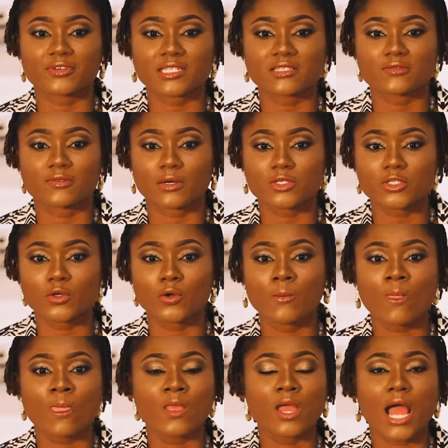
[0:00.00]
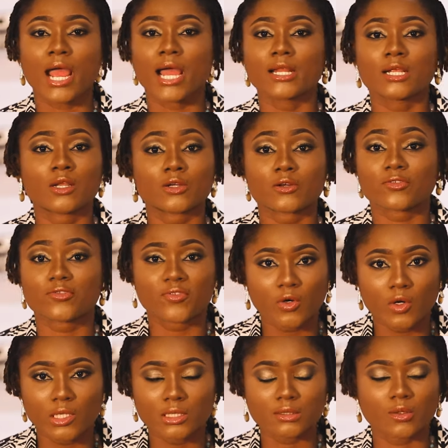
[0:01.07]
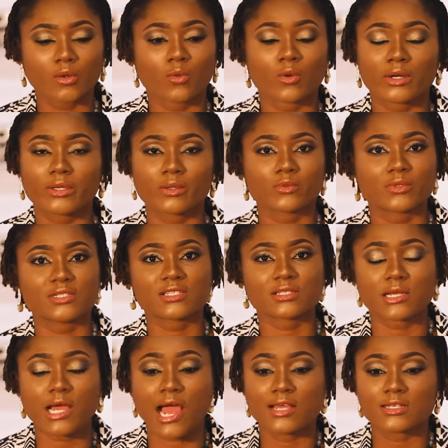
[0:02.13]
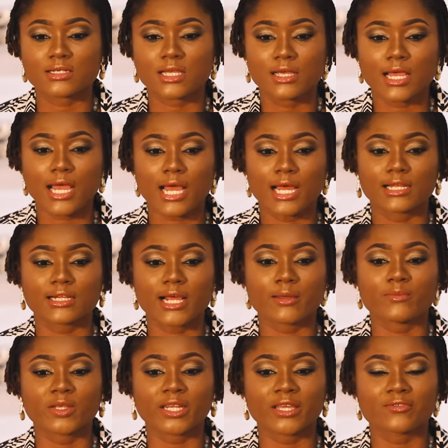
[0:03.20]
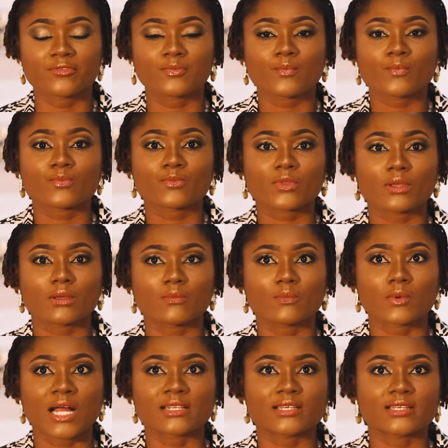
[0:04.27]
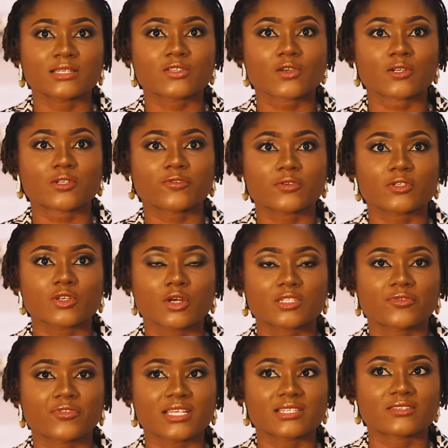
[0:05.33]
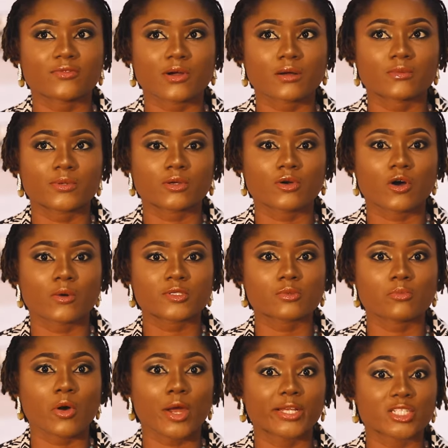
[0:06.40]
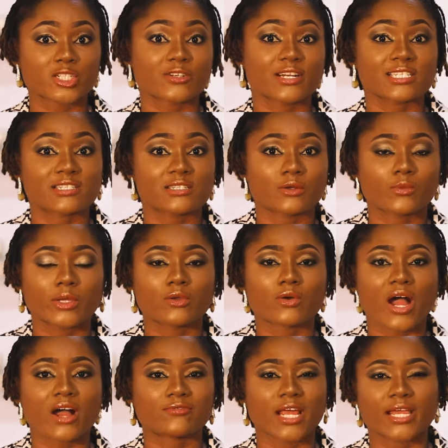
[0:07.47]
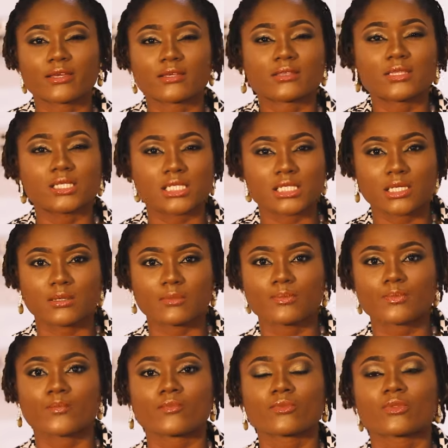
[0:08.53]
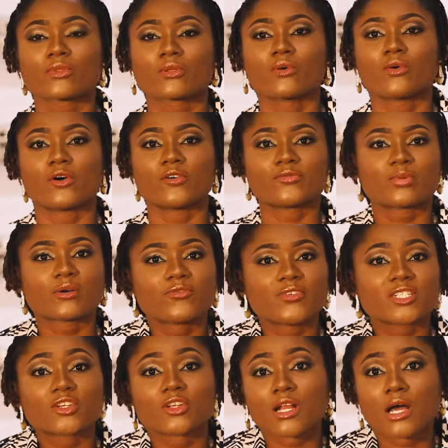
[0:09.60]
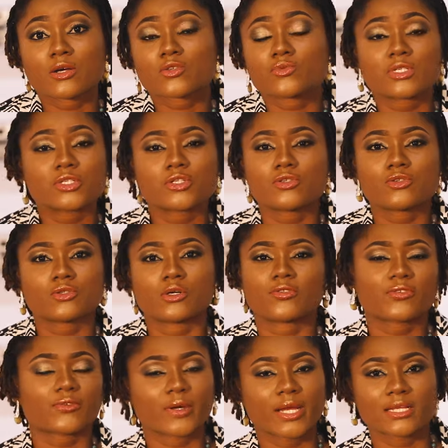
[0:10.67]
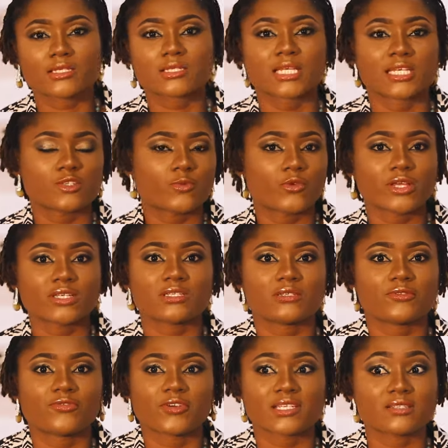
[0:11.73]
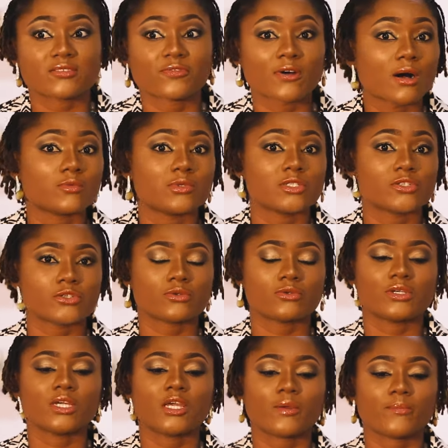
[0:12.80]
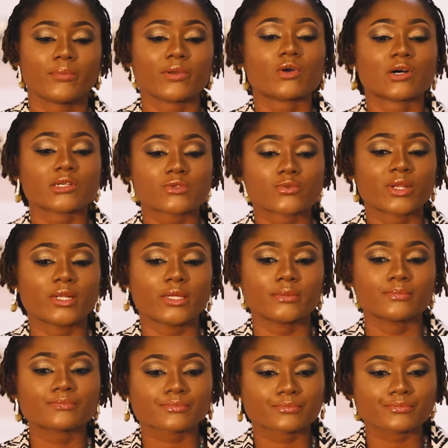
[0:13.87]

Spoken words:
Festival. So I had a lot of fun working with these guys, and I believe attending such festival becomes more interesting when you have like a team of professionals with you or friends experiencing the festival with you. Because really,